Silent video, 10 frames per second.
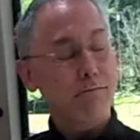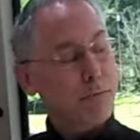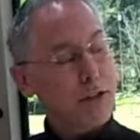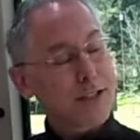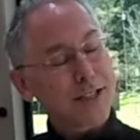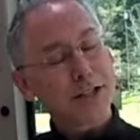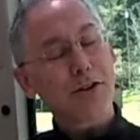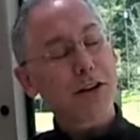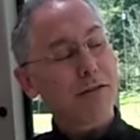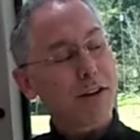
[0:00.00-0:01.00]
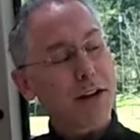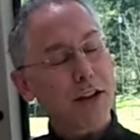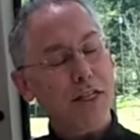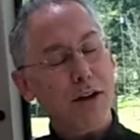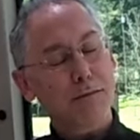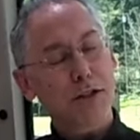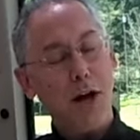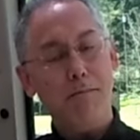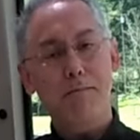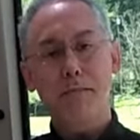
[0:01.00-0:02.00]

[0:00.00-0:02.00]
please consider giving it a thumbs up.